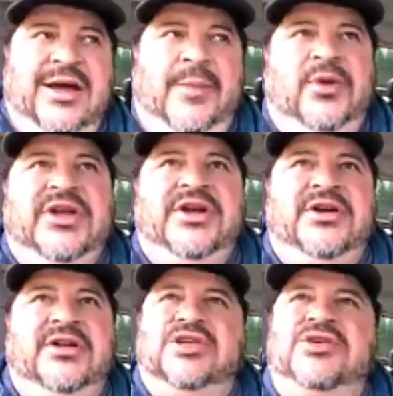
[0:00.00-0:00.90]
I'm only here
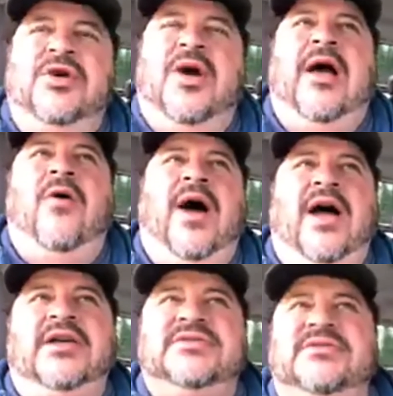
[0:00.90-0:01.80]
to let you know how
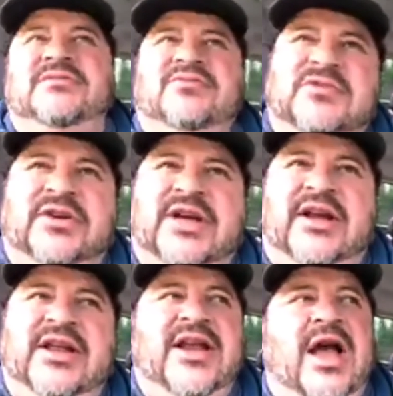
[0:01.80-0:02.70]
I look
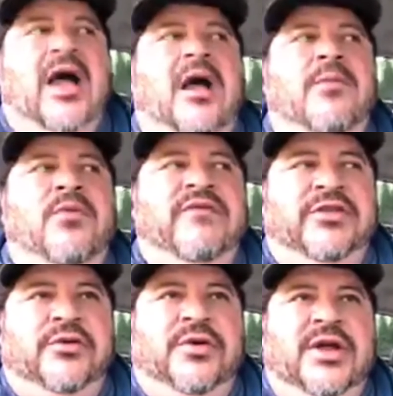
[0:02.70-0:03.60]
at it and how I'm moving
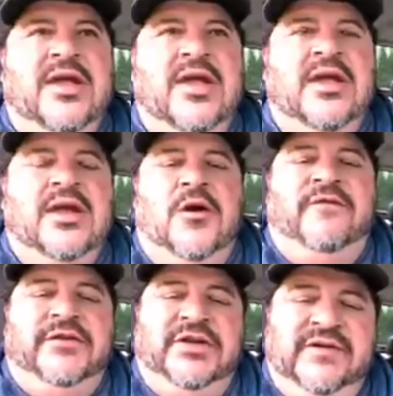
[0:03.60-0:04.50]
through it, and
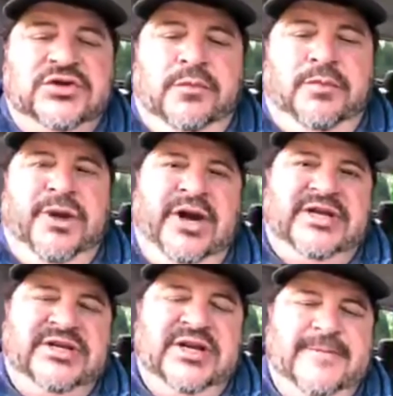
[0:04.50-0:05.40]
hopefully gives you a better
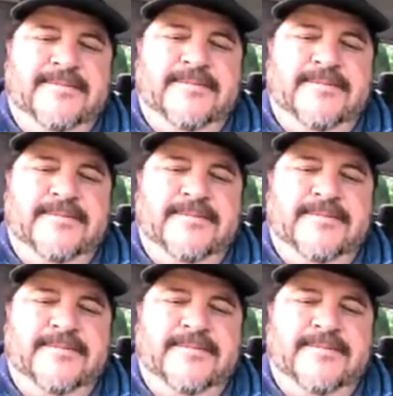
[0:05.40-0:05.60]
idea.